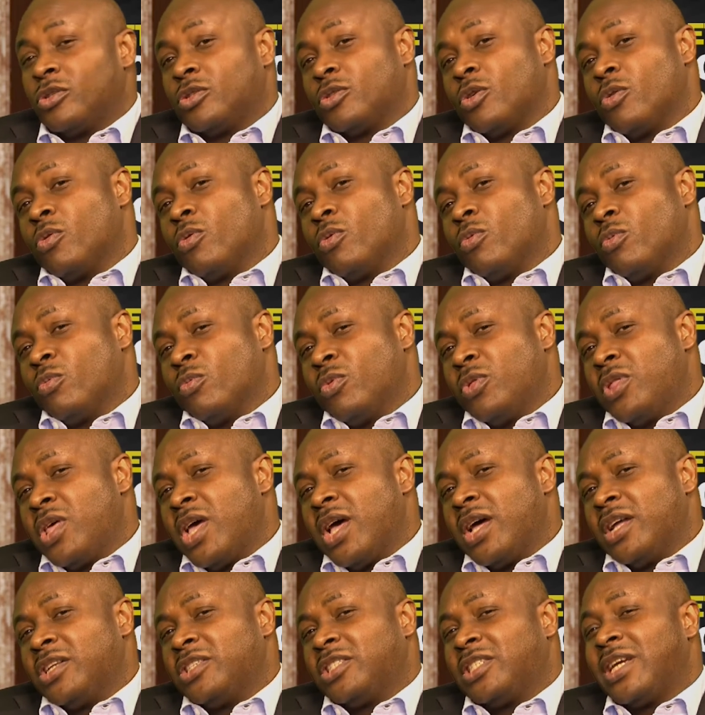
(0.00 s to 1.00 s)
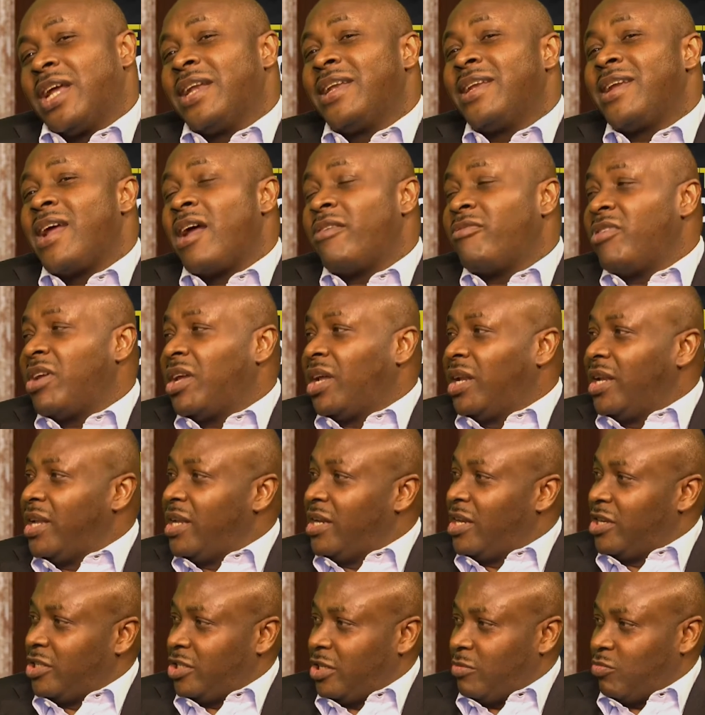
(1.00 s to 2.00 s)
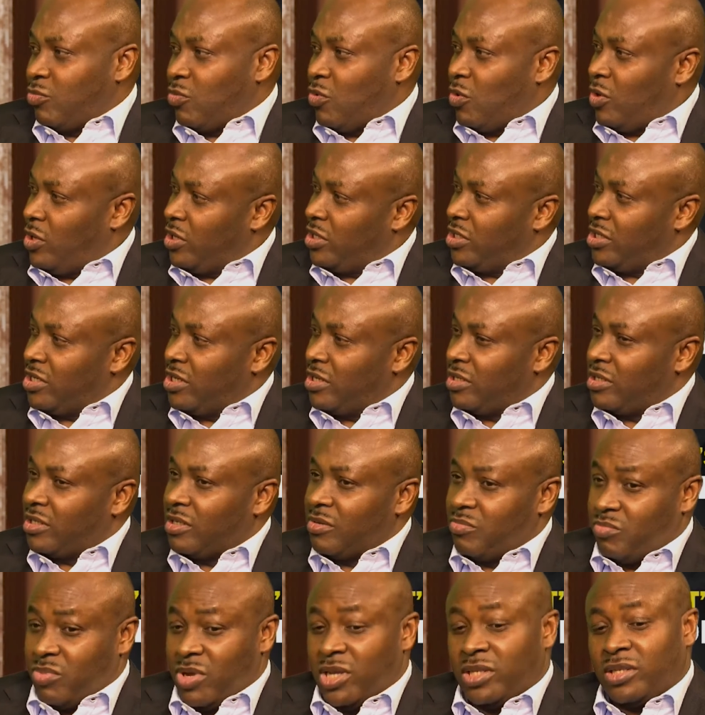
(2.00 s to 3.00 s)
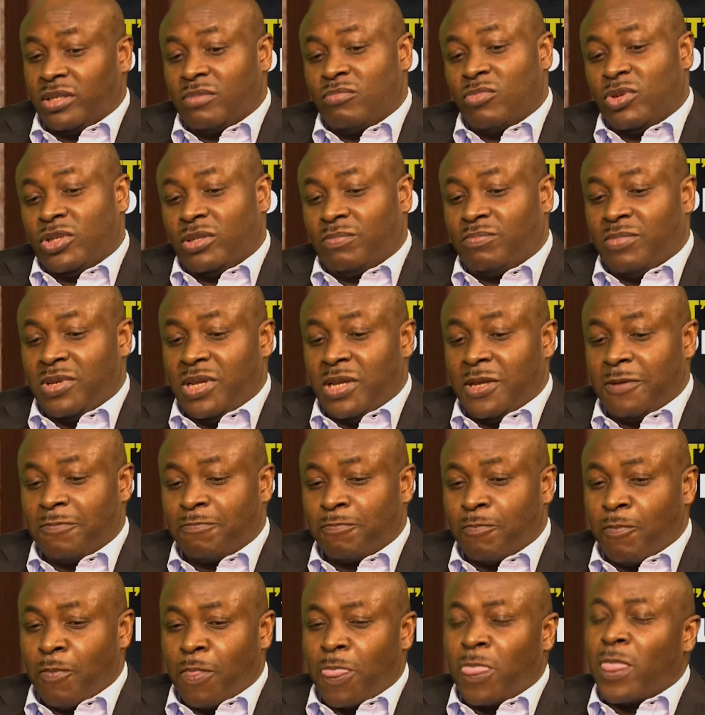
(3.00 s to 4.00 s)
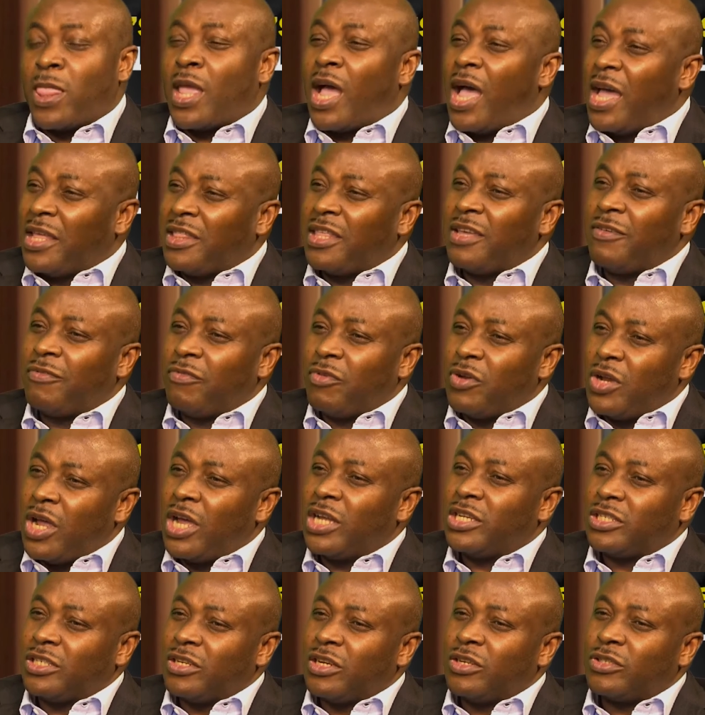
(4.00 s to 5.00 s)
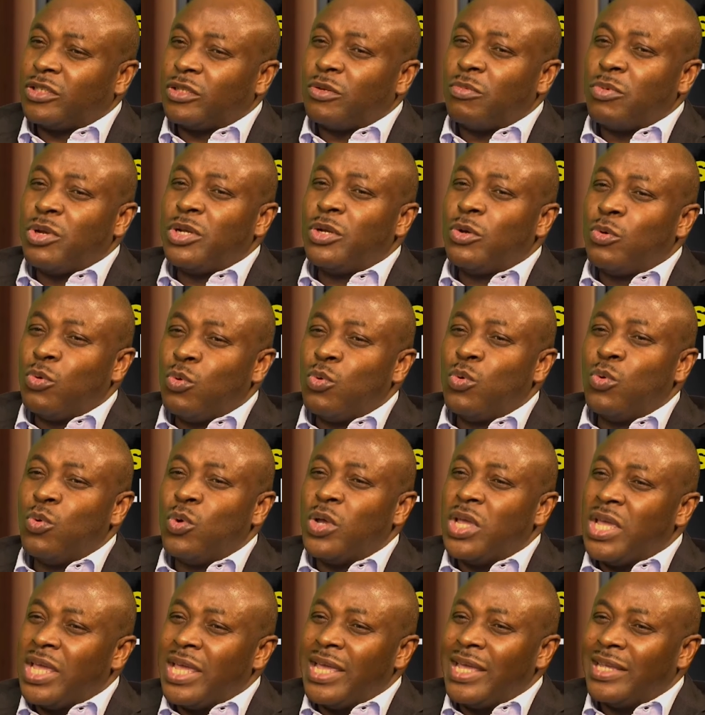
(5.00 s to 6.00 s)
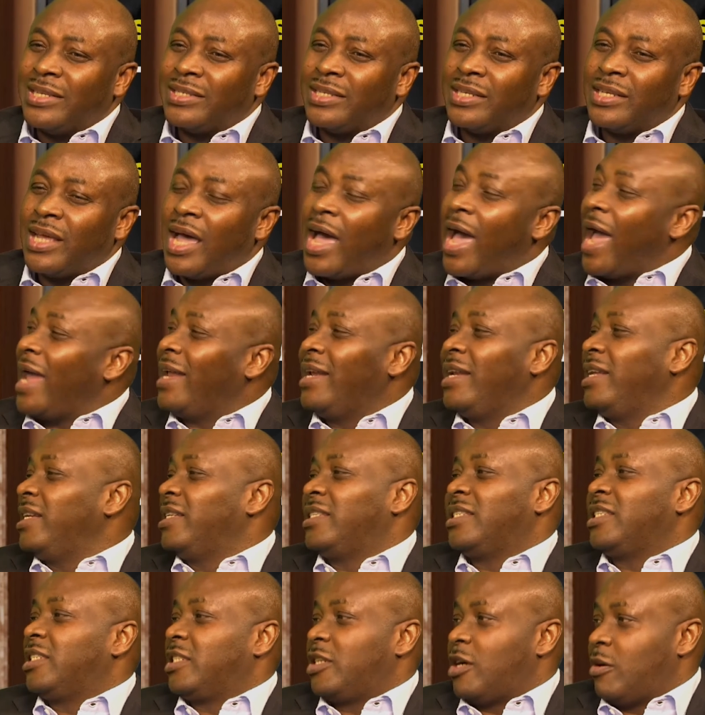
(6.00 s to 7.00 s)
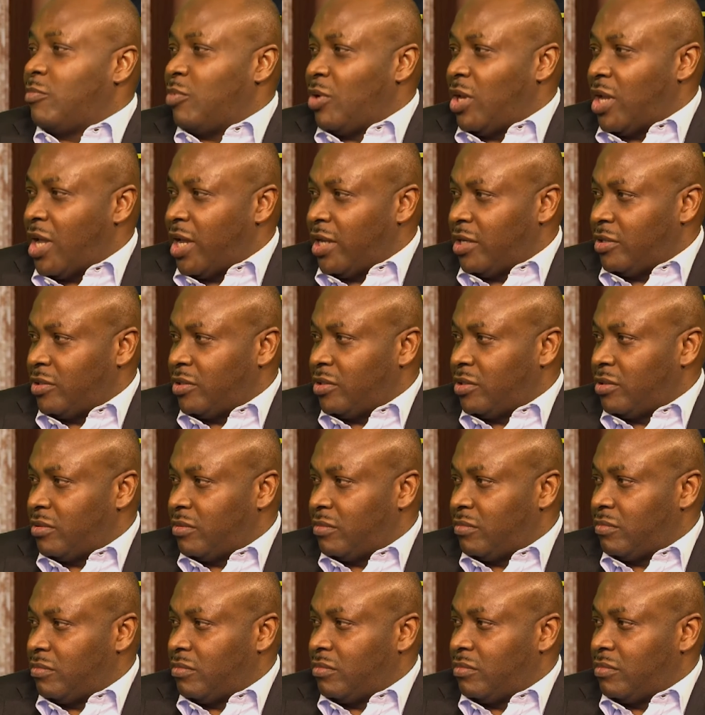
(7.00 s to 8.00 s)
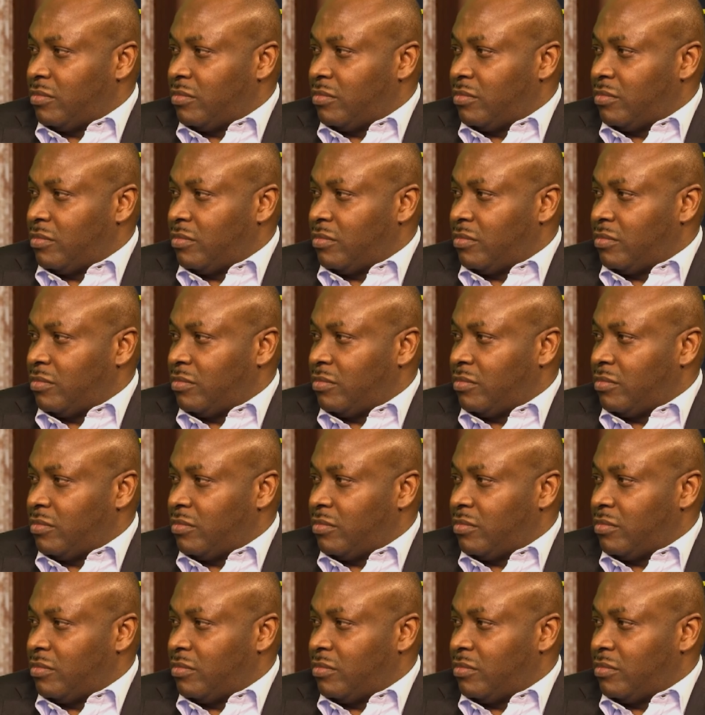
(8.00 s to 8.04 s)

So there are generic leadership qualities the person must be. I think for Nigeria, someone who is highly detribalized,